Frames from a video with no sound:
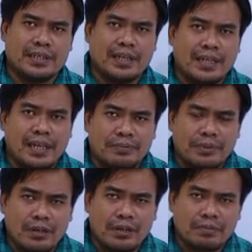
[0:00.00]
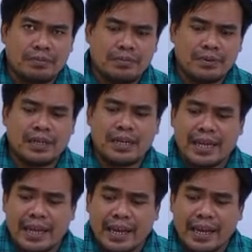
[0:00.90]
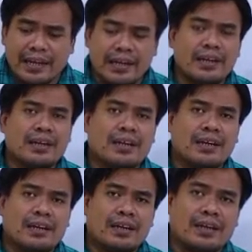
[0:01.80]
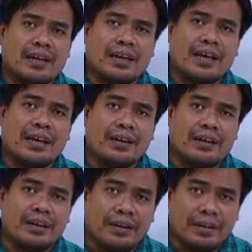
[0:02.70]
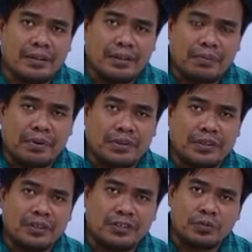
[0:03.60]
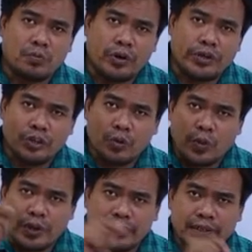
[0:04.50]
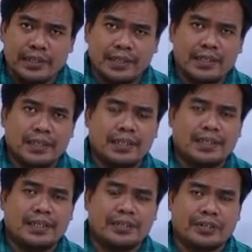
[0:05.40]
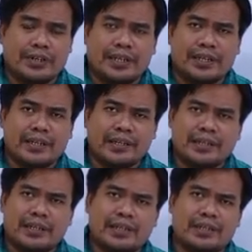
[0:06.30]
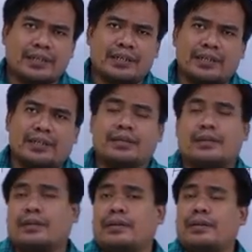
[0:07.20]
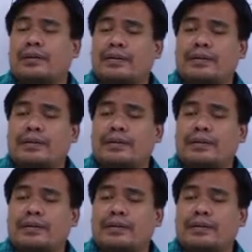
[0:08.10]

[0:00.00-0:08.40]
A laptop, a hand, and the person is pointing towards the screen. Yeah?